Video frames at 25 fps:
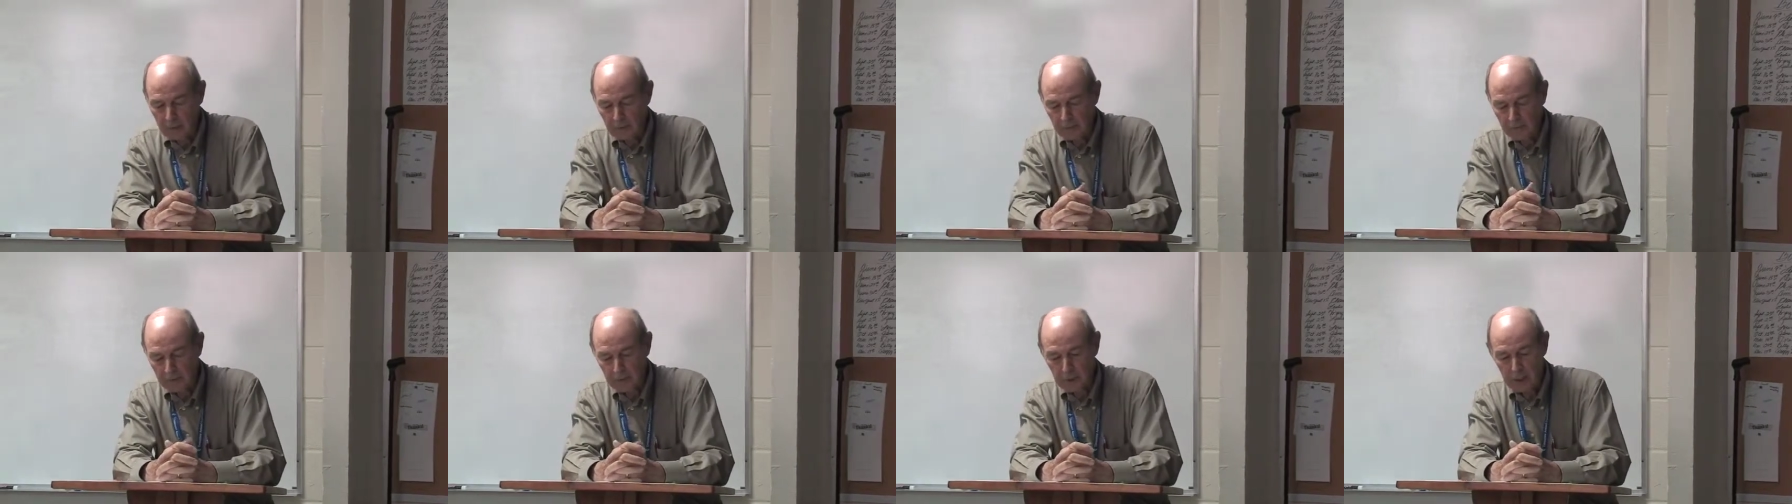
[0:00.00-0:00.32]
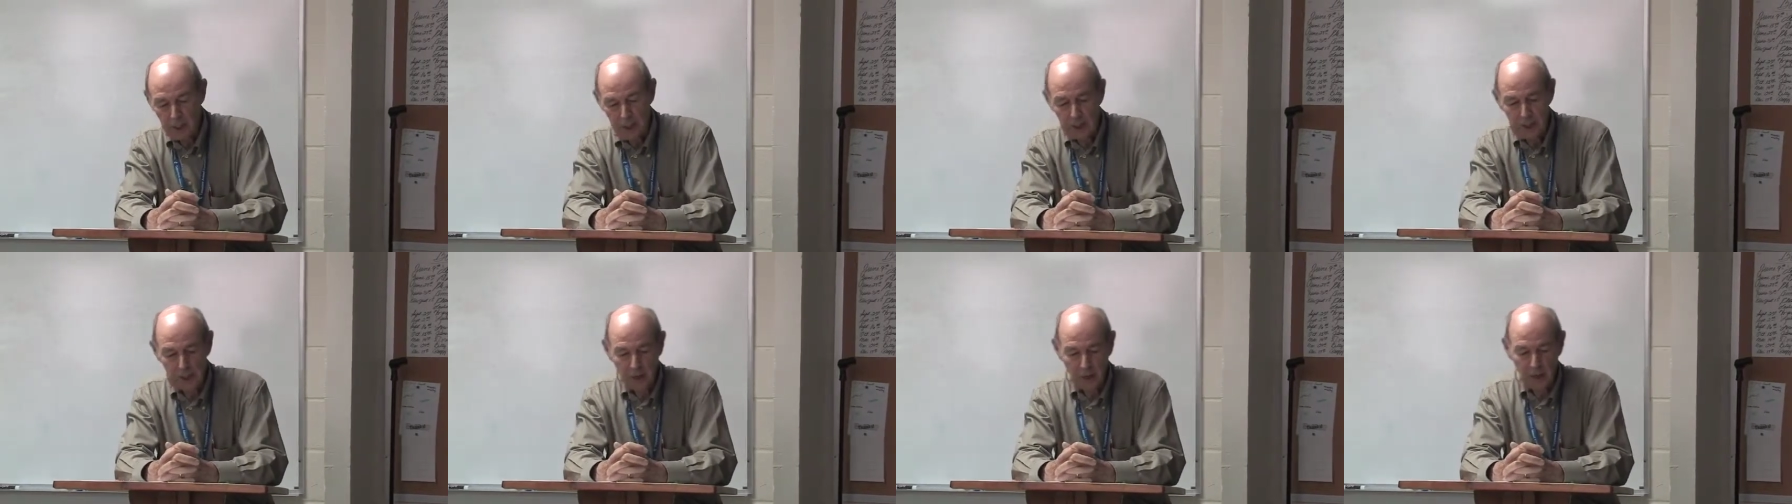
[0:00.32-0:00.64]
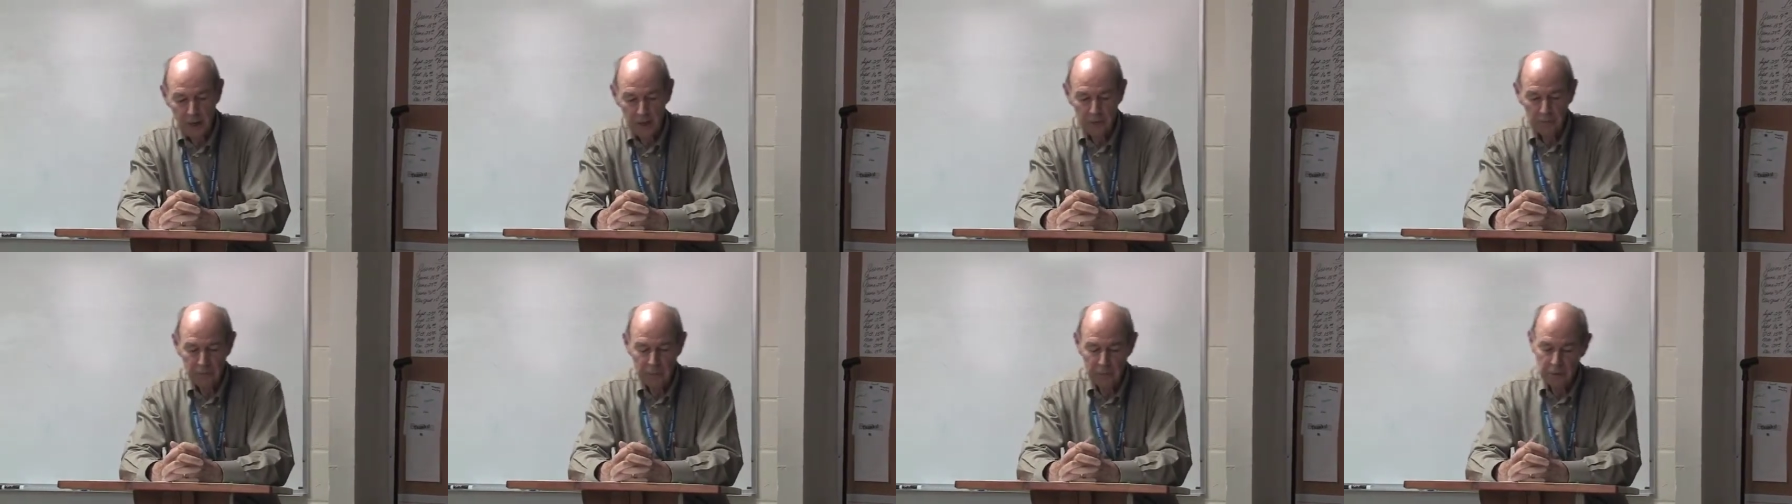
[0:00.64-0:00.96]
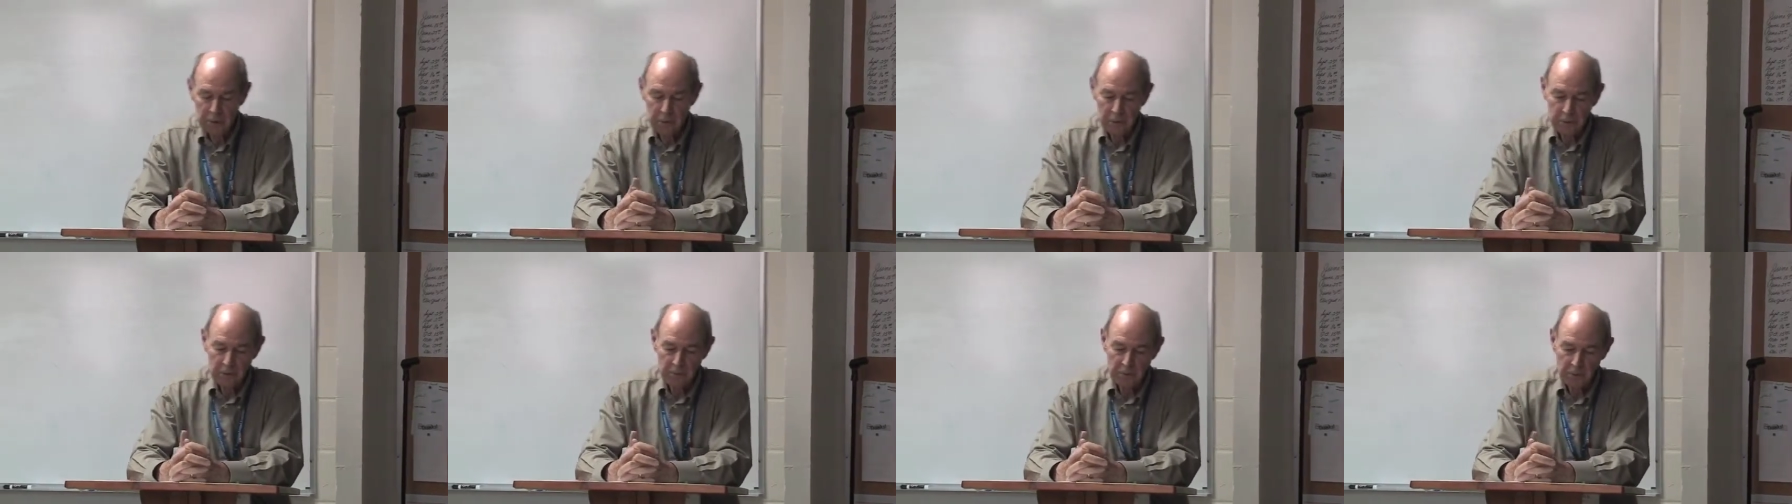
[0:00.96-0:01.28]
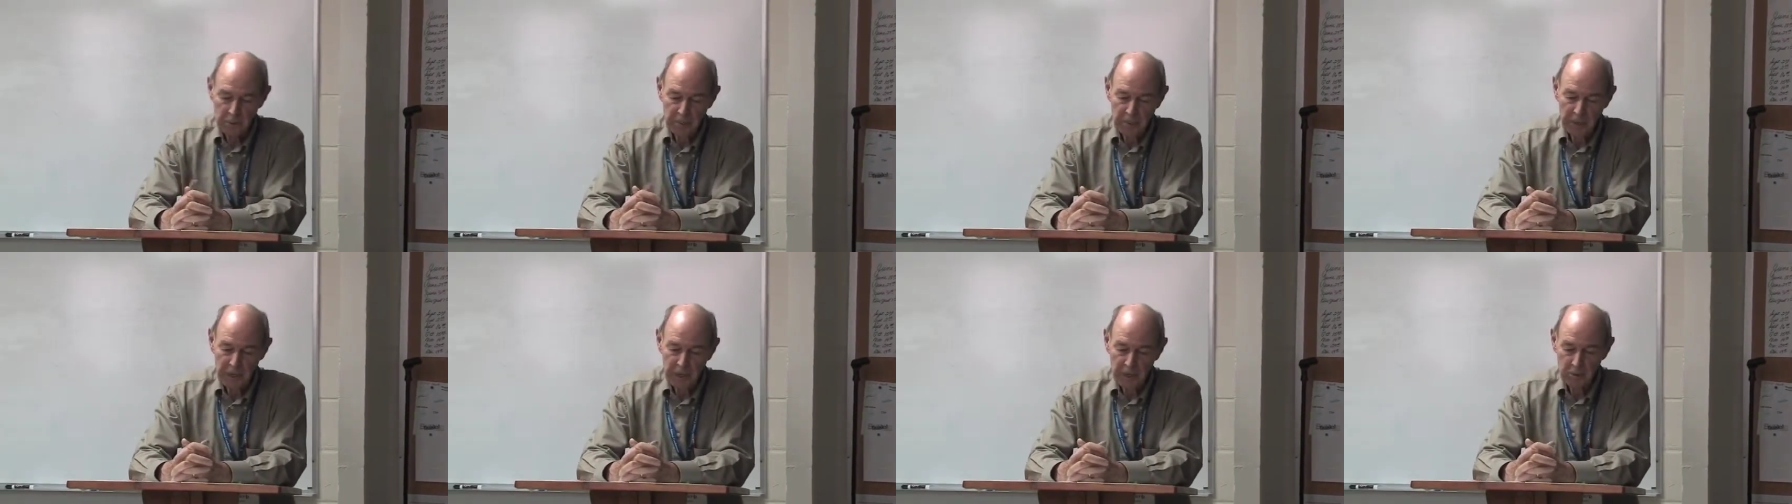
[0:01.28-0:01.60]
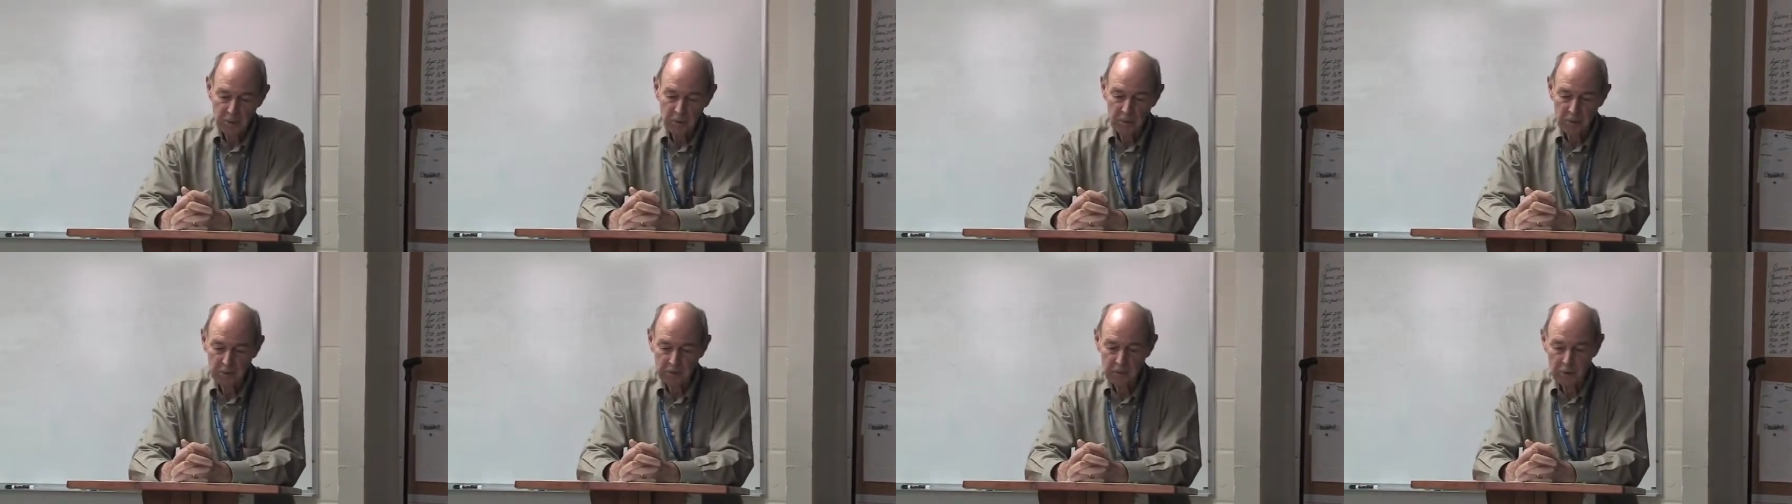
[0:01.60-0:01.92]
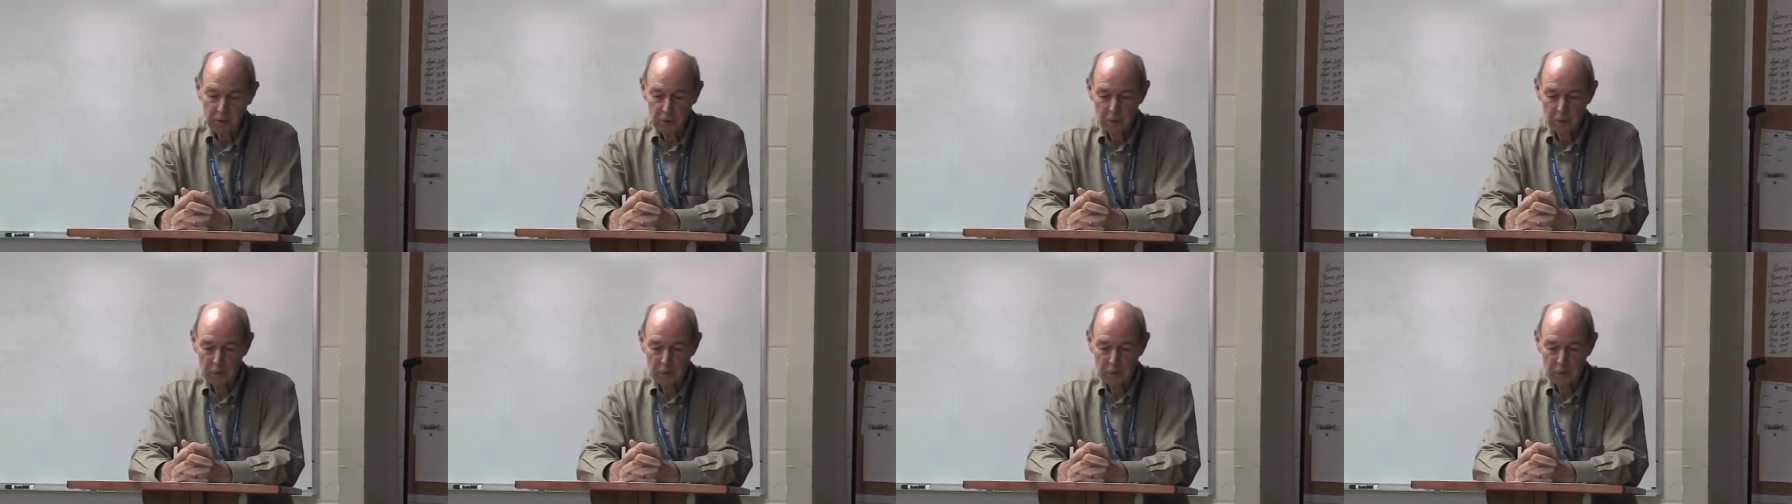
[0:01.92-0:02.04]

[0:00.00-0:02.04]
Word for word: for nine and a half years he was pastor of a